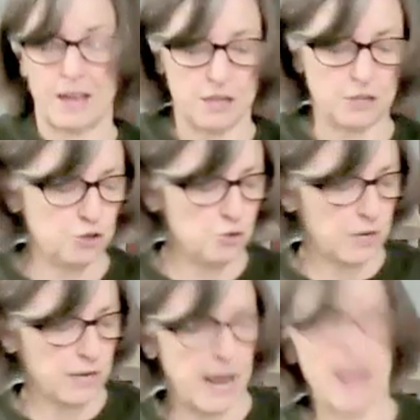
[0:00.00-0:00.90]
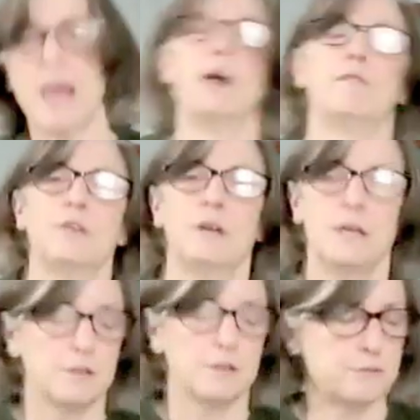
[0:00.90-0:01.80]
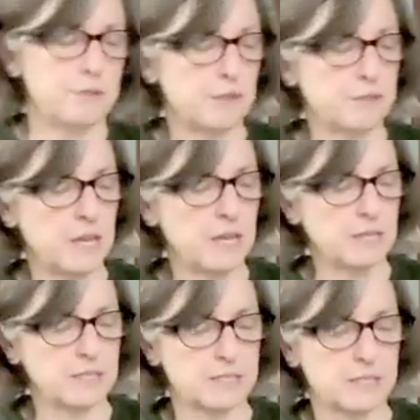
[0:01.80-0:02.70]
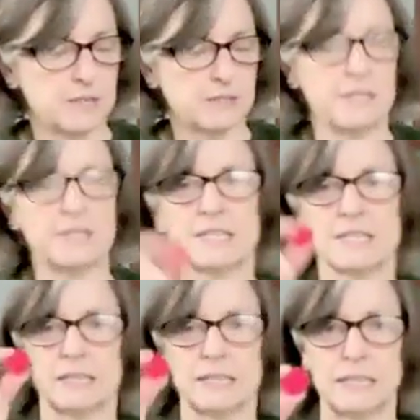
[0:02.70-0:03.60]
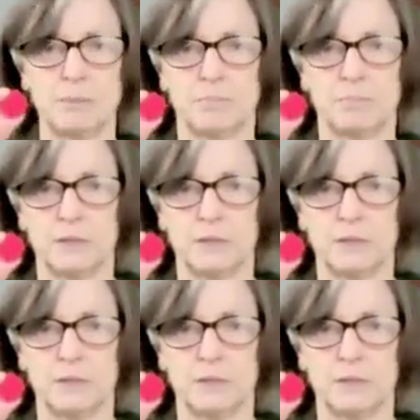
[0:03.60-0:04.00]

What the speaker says: you can have things, see, this is a little